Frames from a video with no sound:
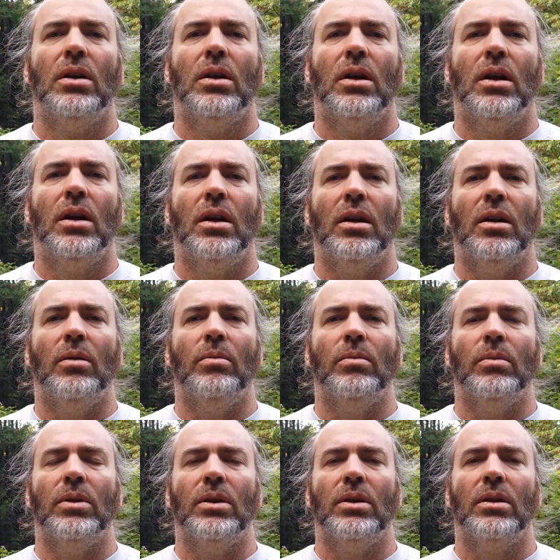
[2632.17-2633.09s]

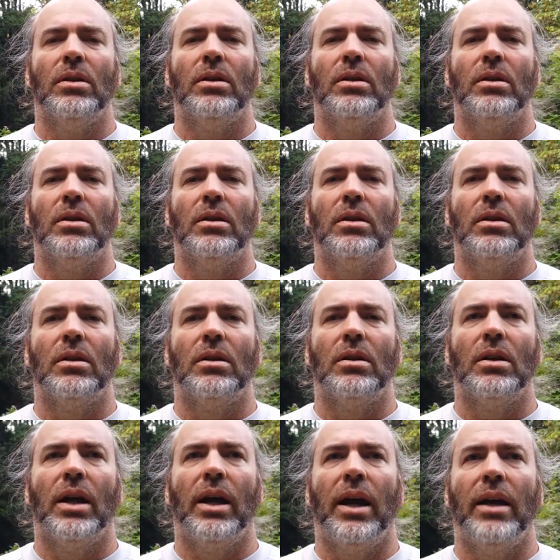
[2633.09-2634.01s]

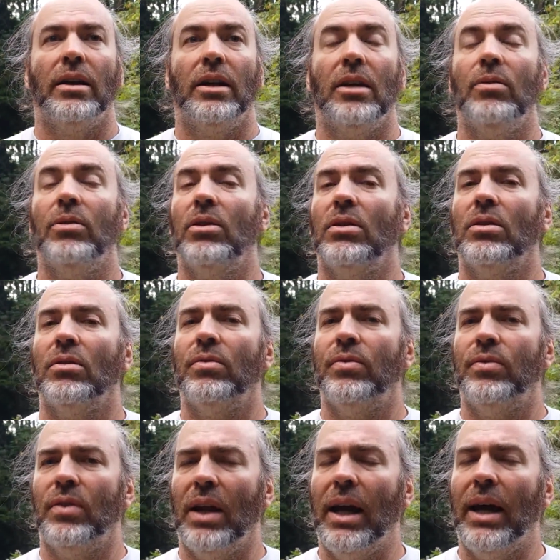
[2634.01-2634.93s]
And even on the
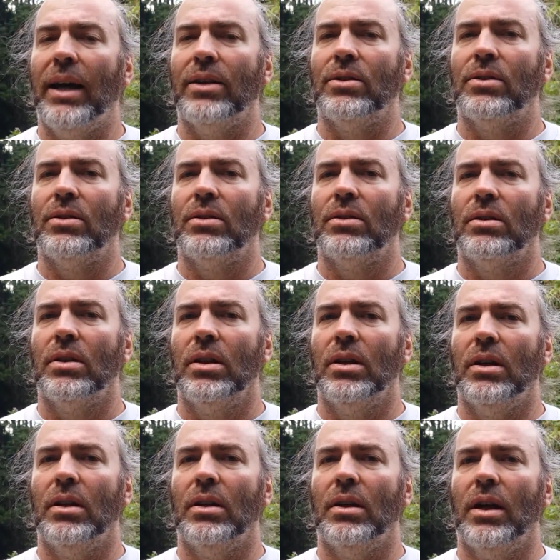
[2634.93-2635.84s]
flats,
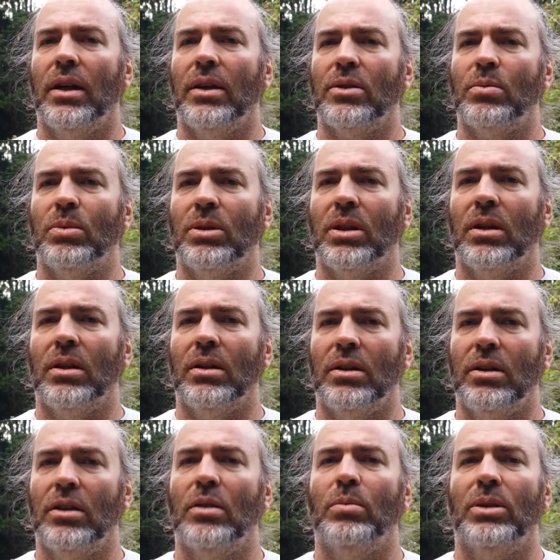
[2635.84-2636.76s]
it has been a
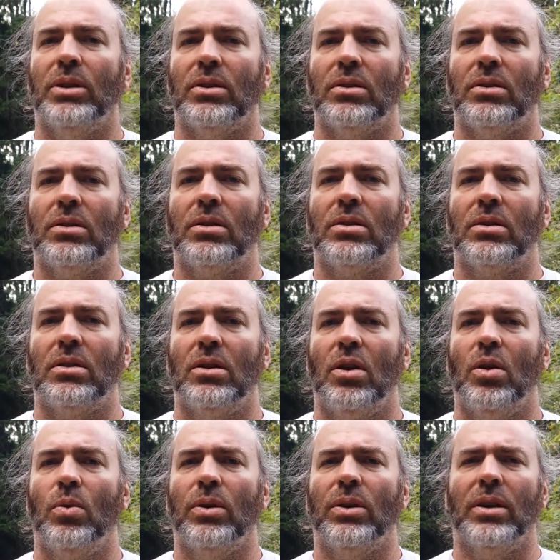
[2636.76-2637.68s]
little bit
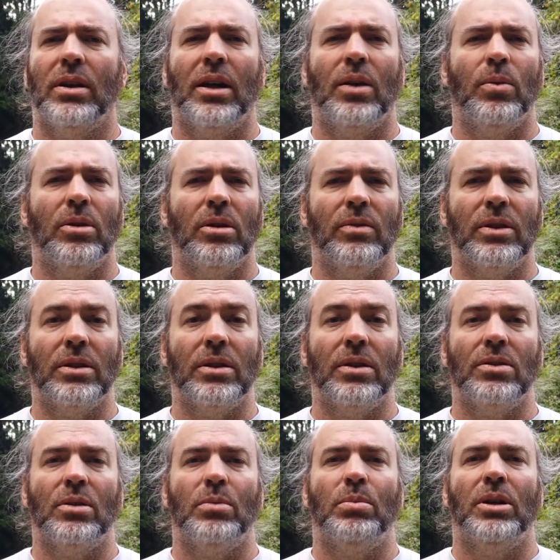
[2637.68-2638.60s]
slower than I would have
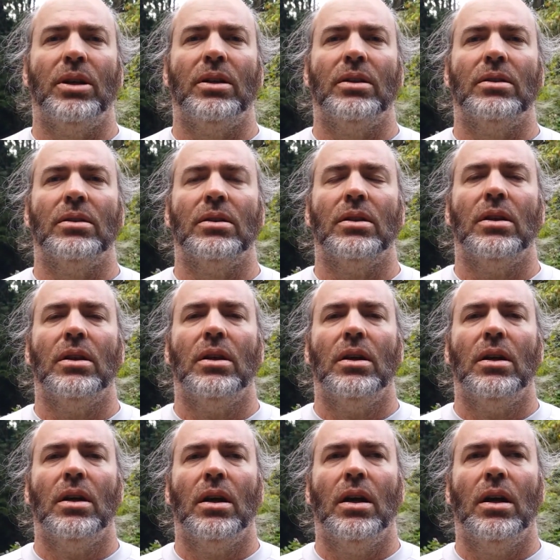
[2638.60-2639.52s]
anticipated.
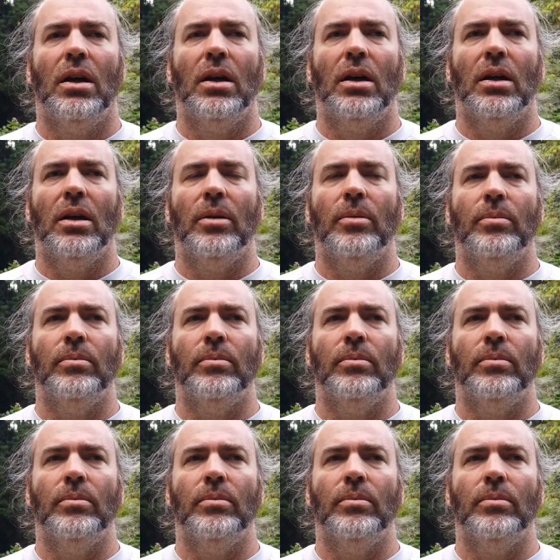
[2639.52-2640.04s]
I